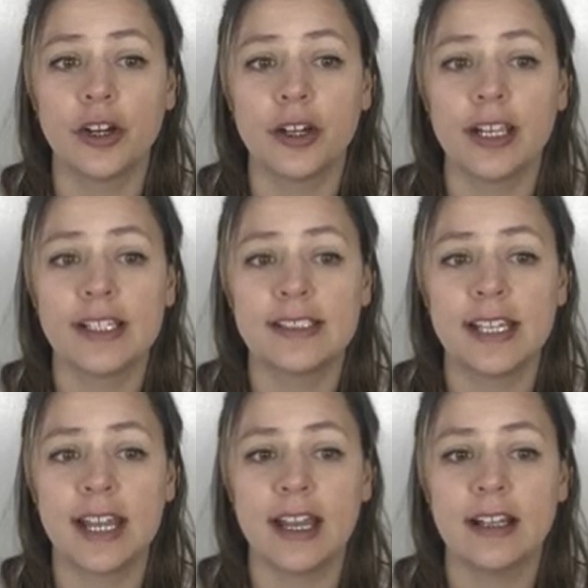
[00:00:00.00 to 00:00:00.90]

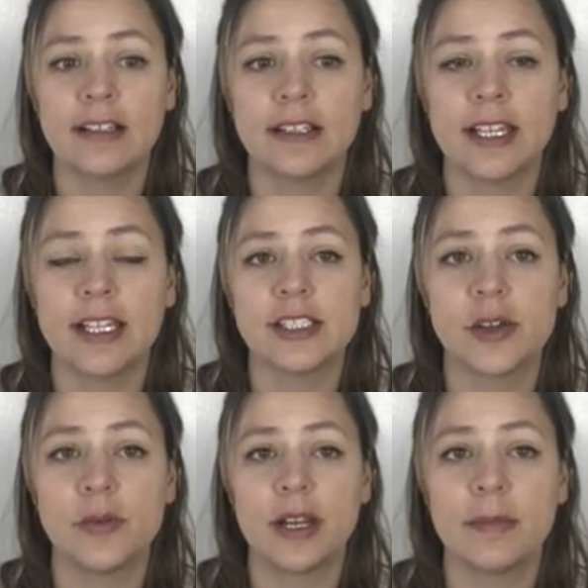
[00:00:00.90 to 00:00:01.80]
Exactly.
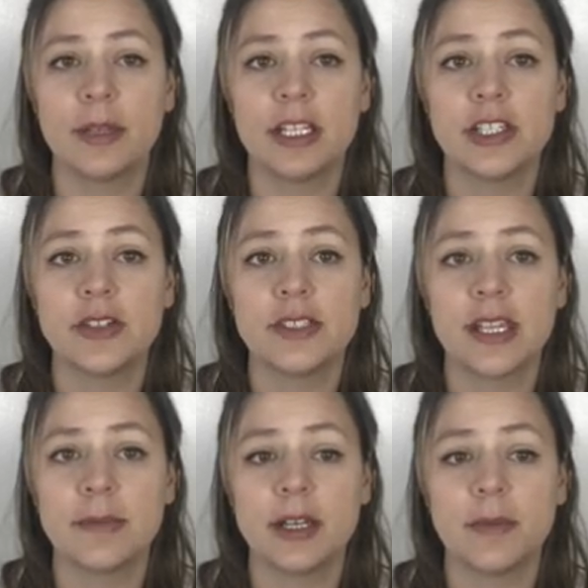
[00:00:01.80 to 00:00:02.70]
So what I'm going to do is
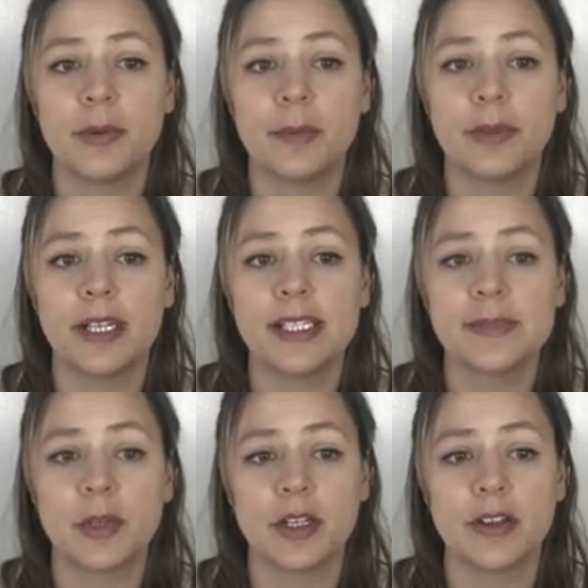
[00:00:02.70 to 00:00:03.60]
I'm going to put a place
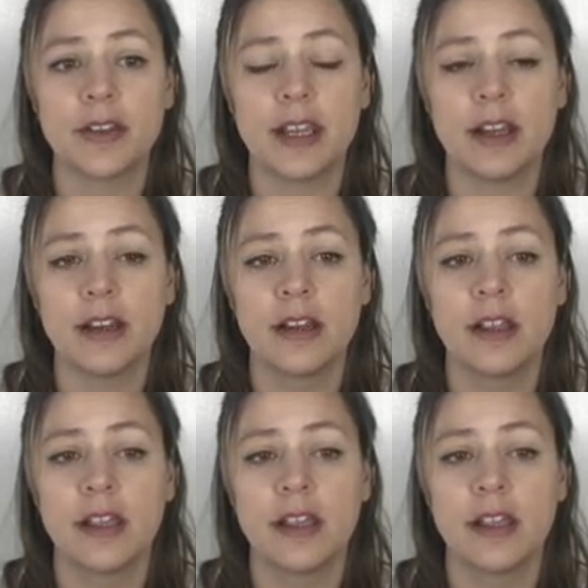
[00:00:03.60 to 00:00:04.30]
marker there